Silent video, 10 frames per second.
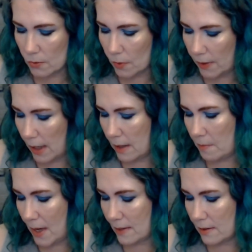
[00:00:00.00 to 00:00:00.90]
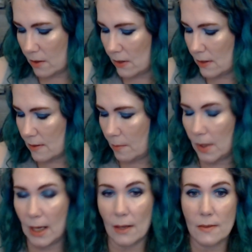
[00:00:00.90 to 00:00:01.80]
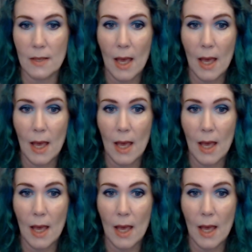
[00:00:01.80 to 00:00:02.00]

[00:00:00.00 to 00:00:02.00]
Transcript: well, they can pass it on to somebody else.